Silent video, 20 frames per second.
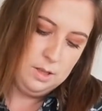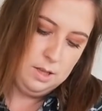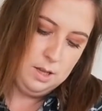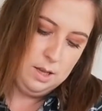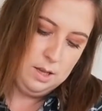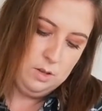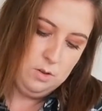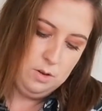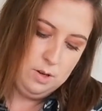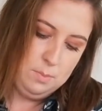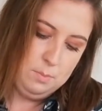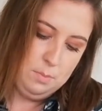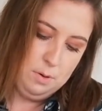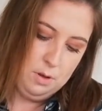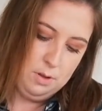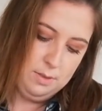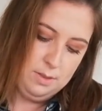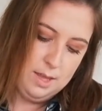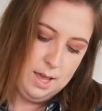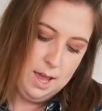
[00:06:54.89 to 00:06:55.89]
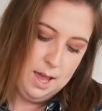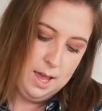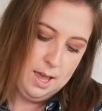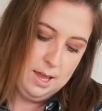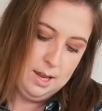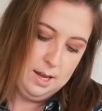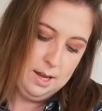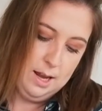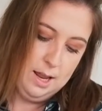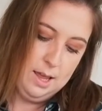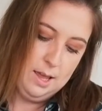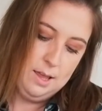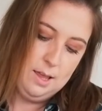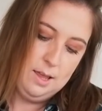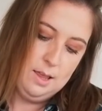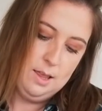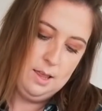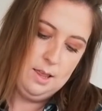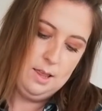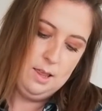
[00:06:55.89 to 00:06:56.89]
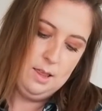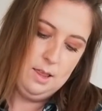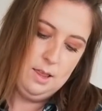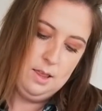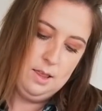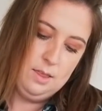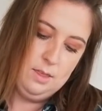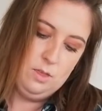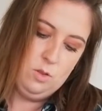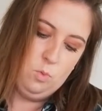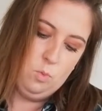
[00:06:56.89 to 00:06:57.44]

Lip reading: And you can put that in the